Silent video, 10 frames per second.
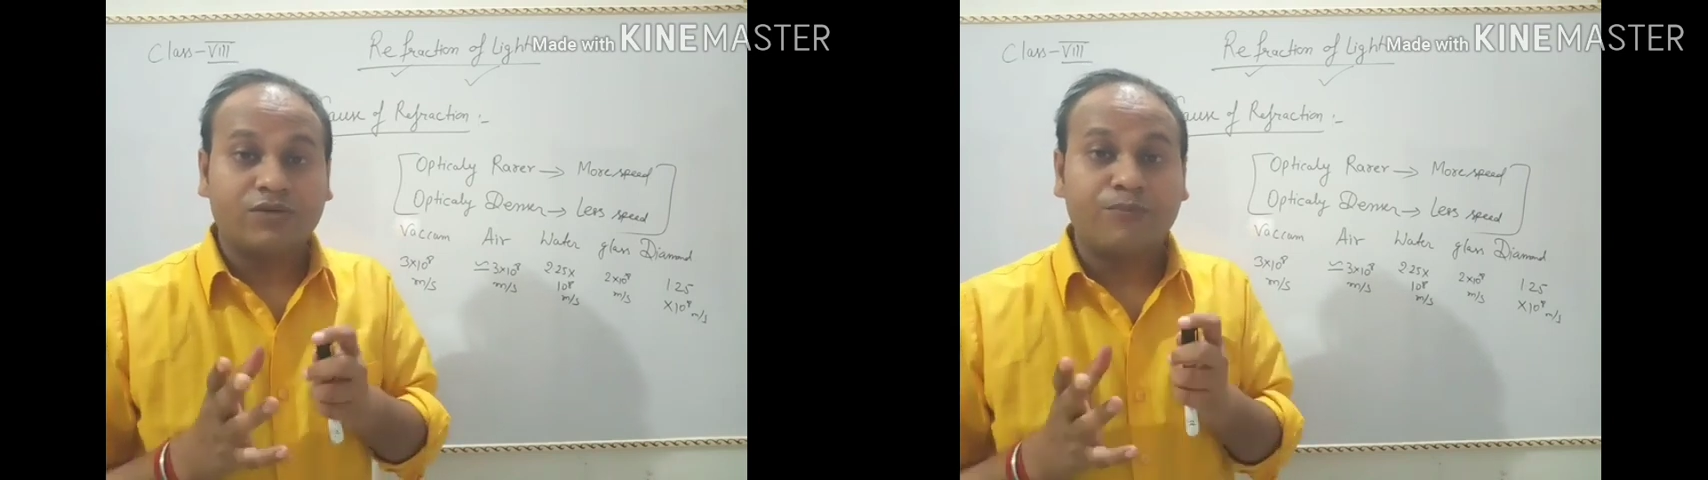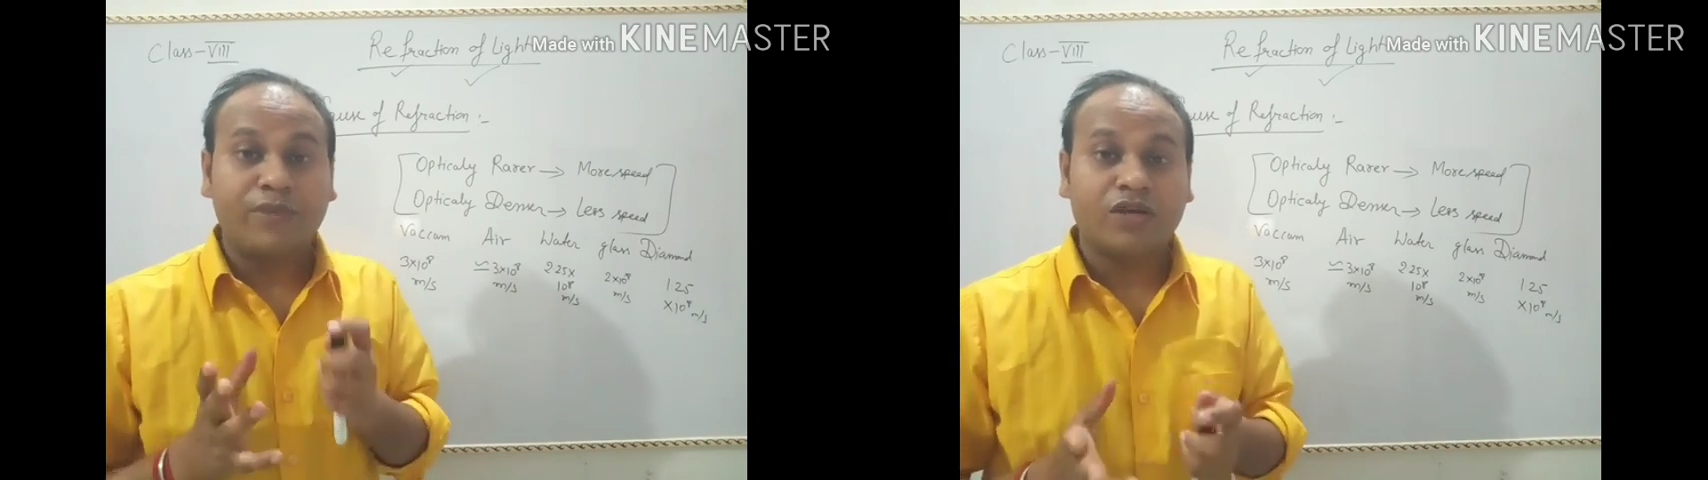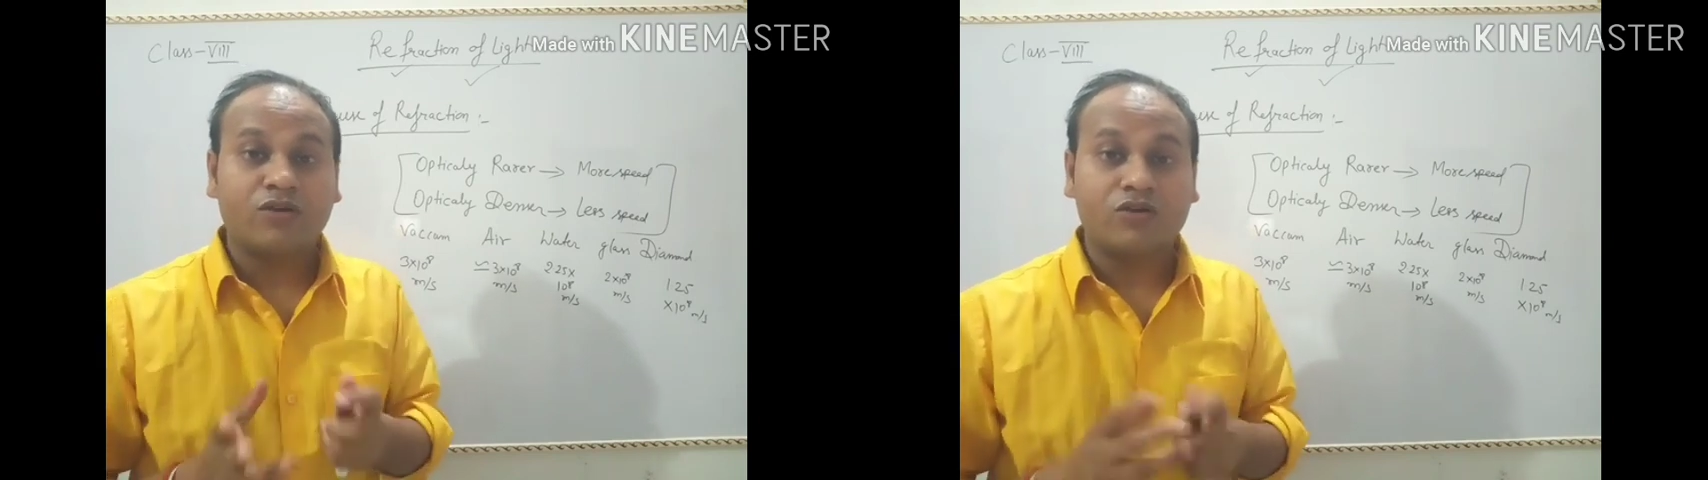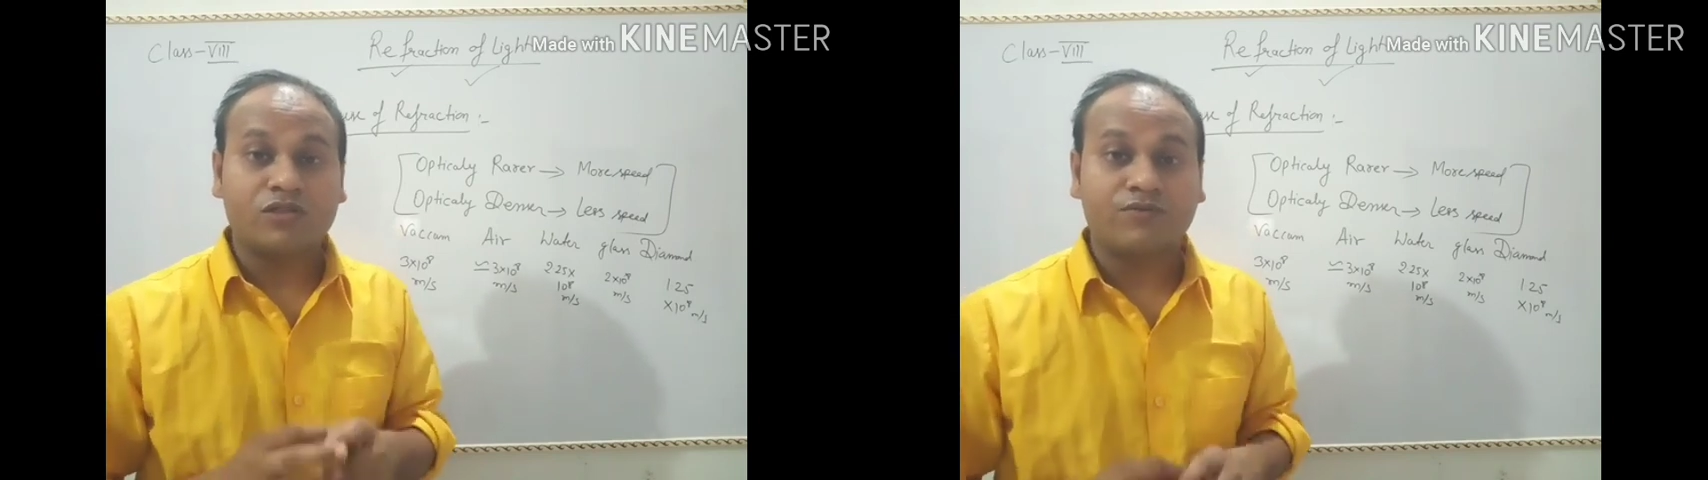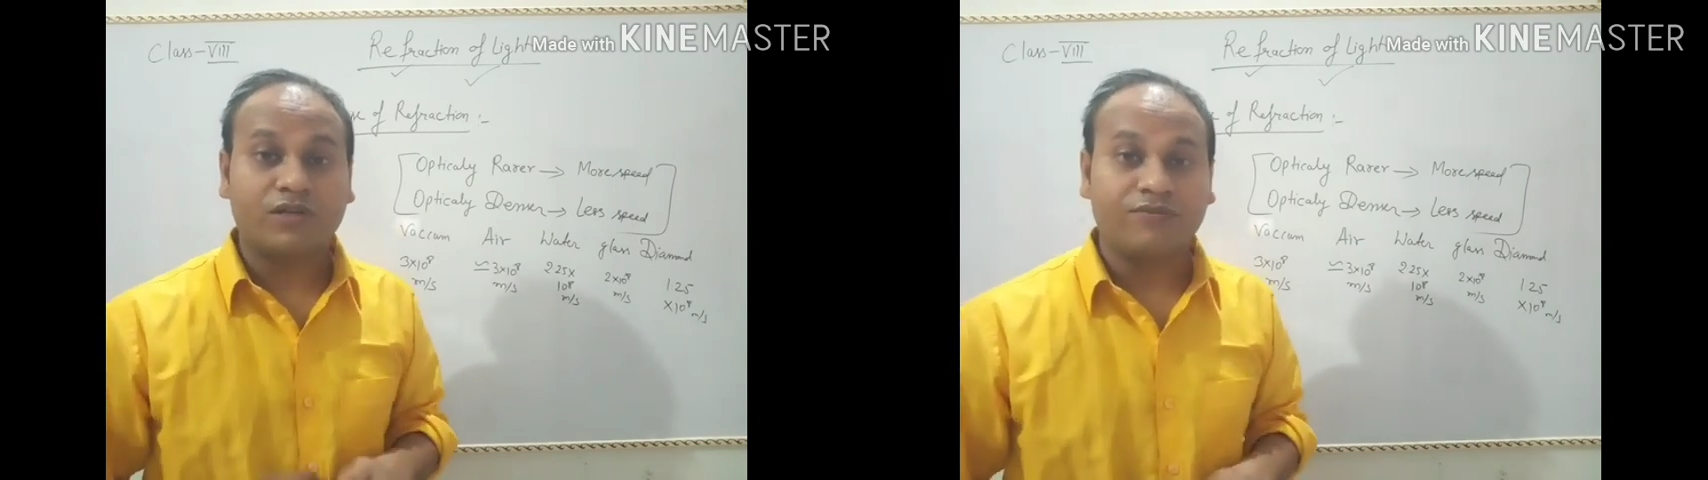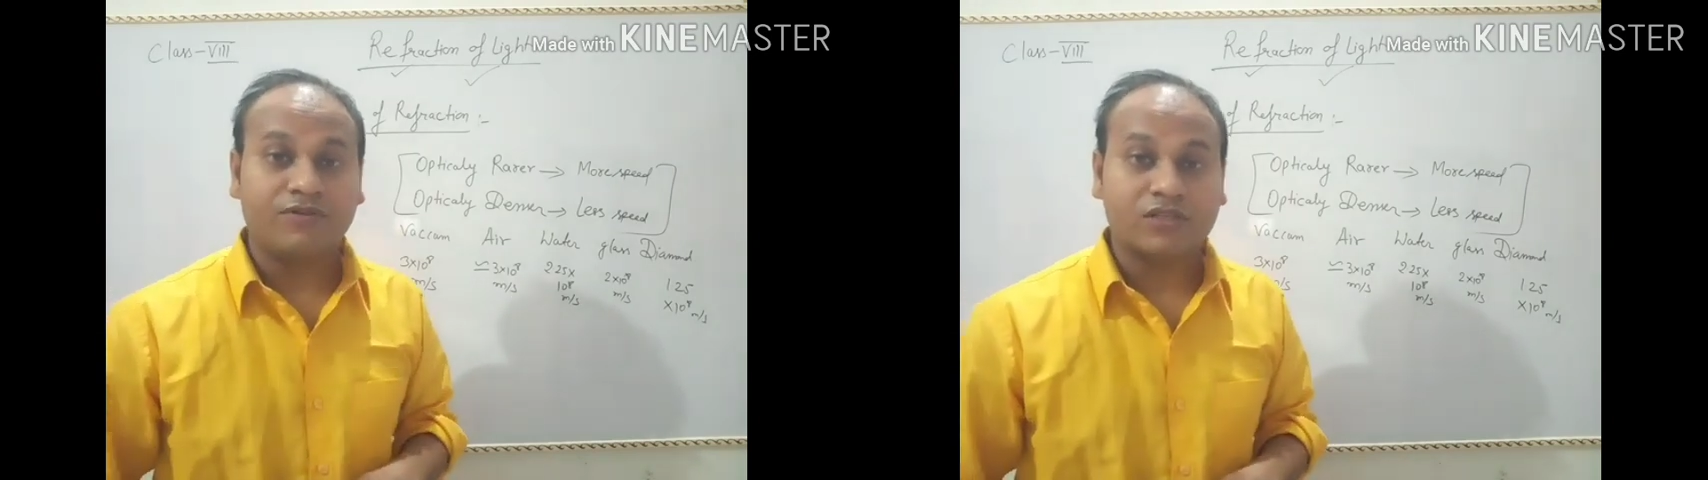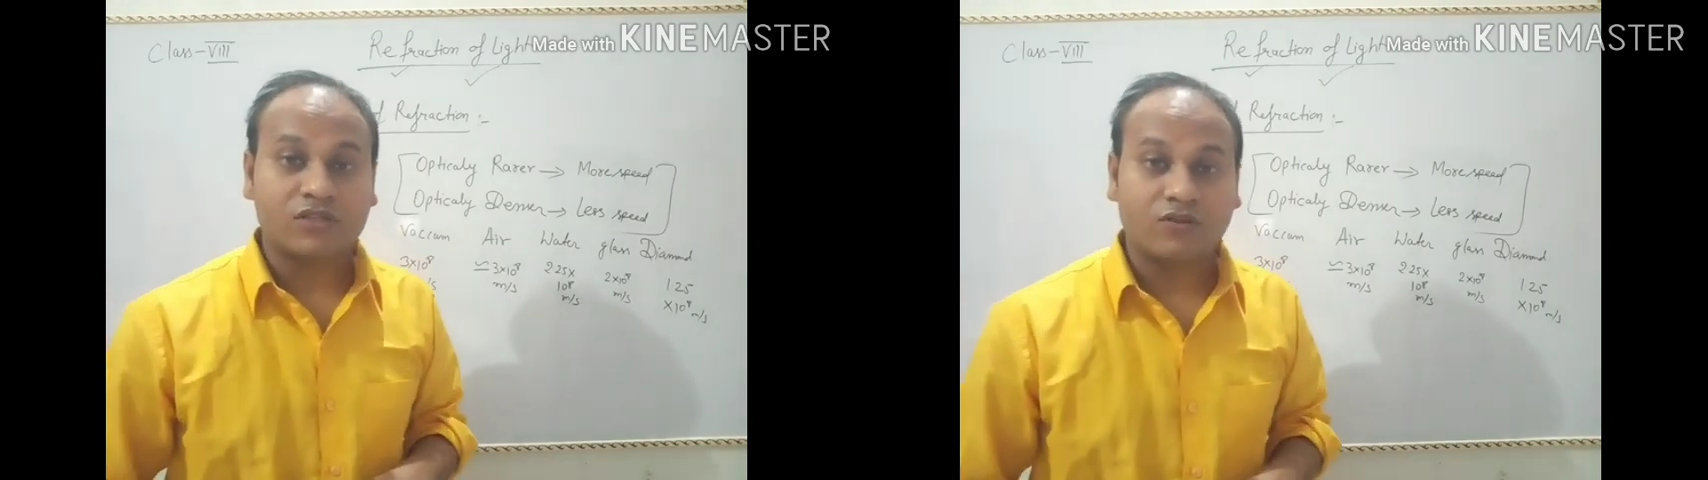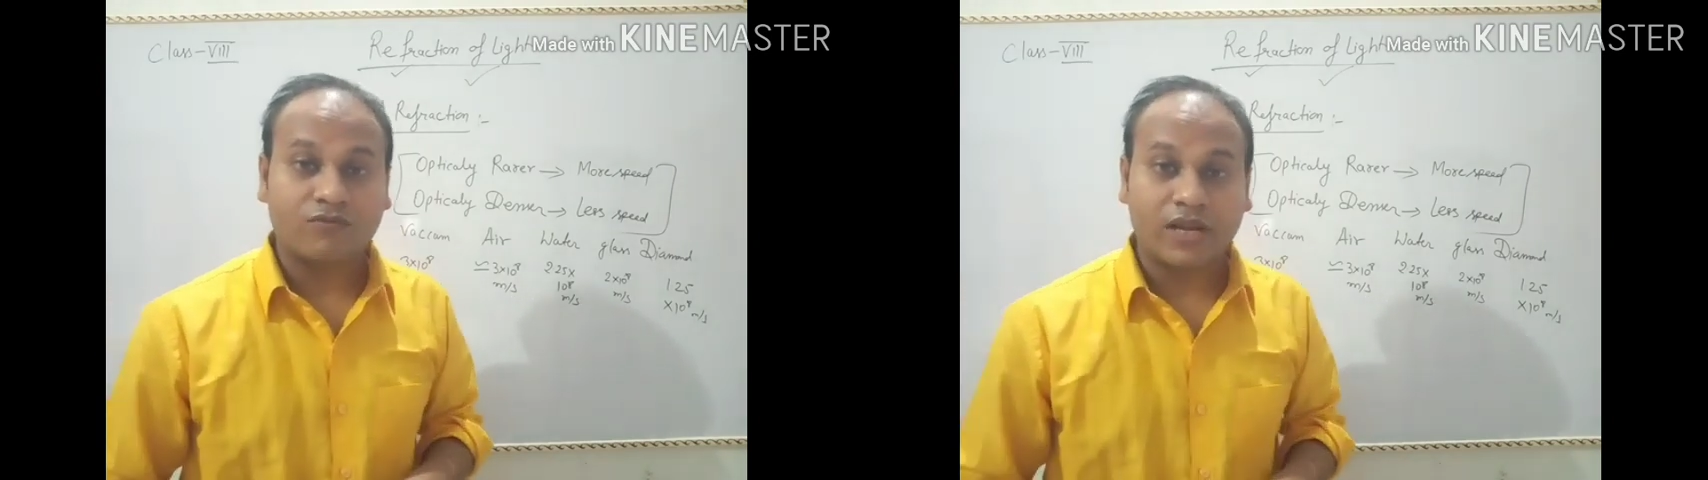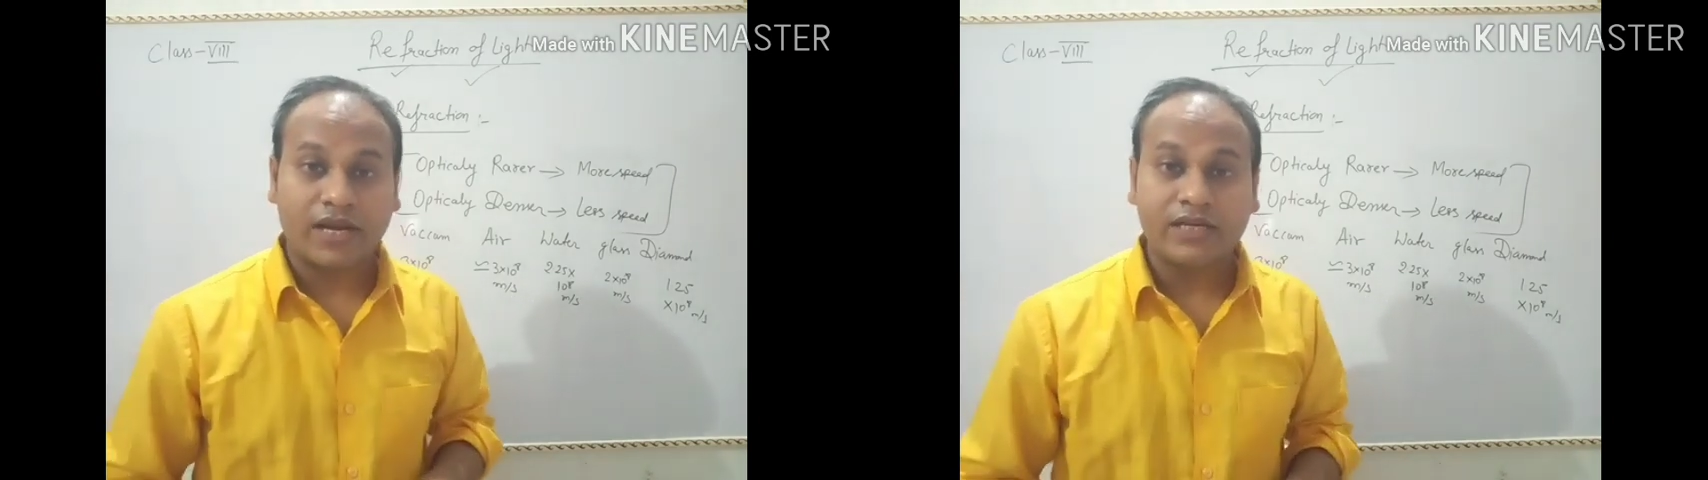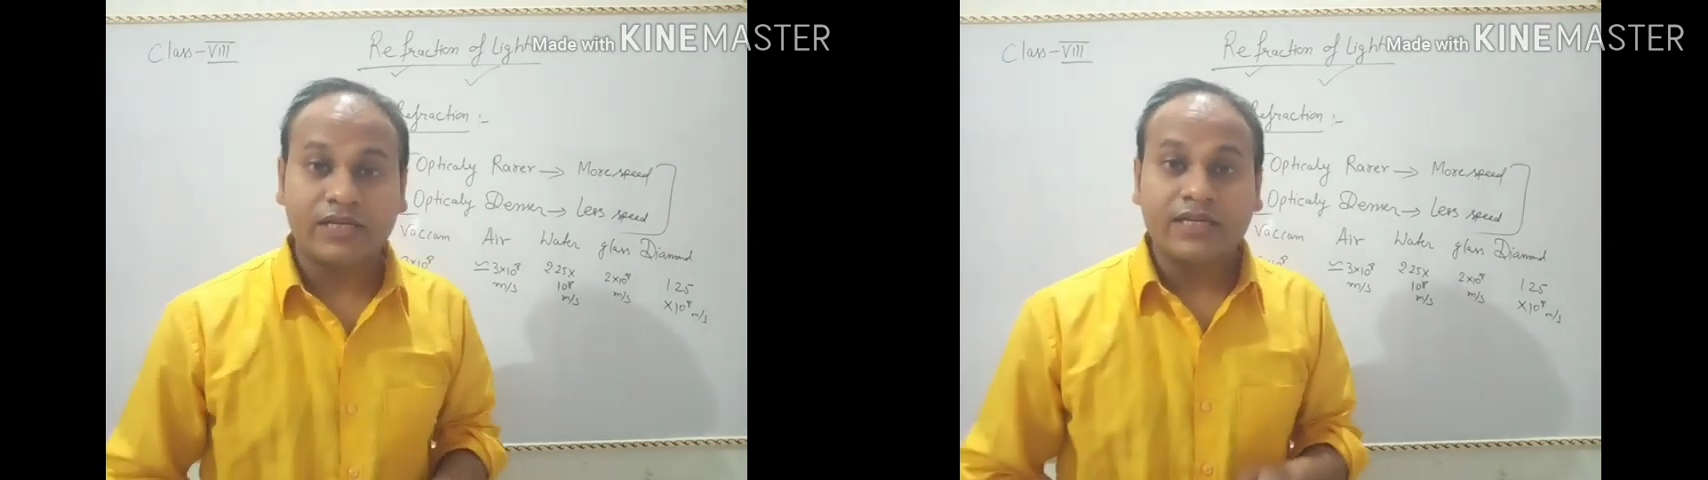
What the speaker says: the main cause of the refraction of light,